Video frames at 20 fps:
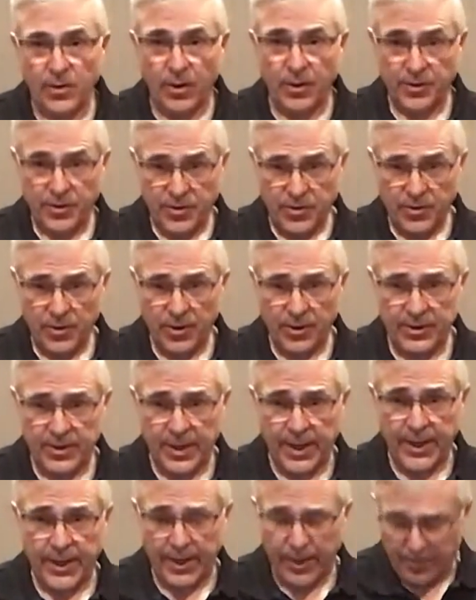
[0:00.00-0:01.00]
on the strong
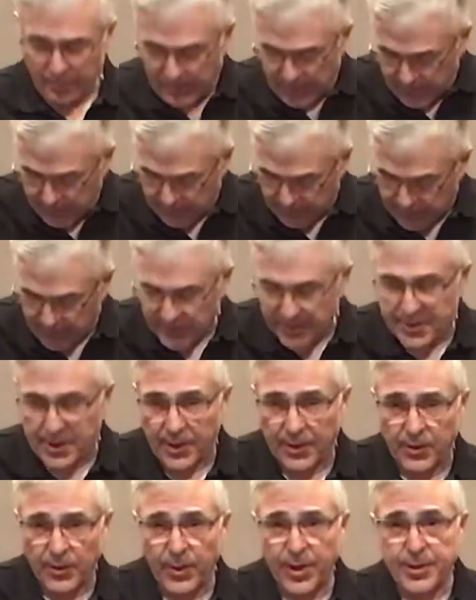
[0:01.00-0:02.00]
side hip, either
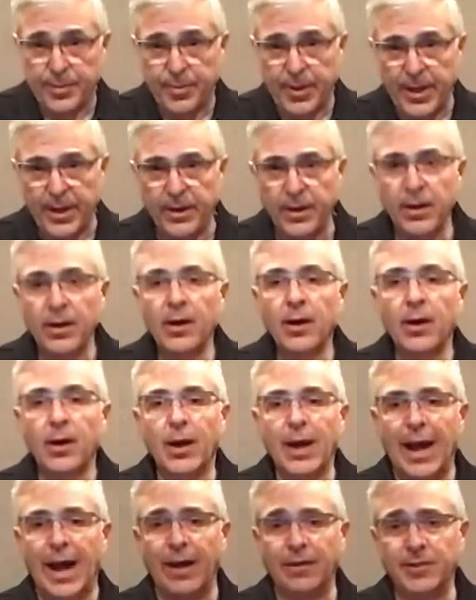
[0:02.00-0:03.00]
inside the waistband,
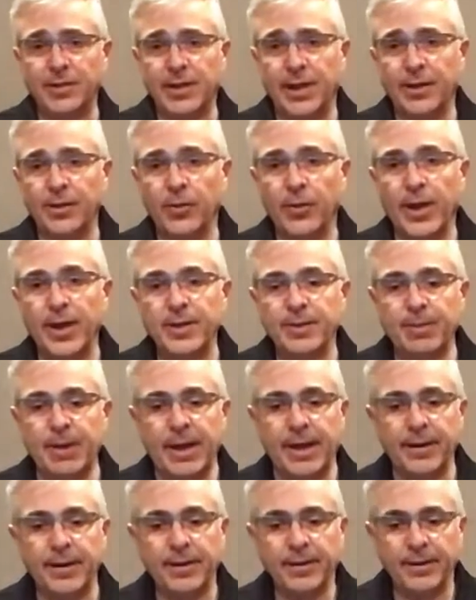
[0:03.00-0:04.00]
outside the
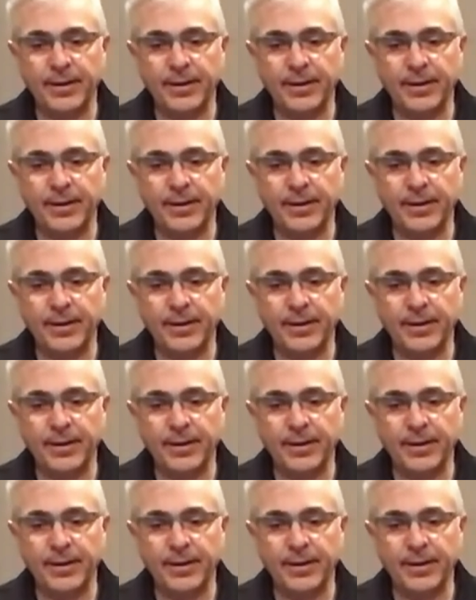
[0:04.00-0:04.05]
waistband.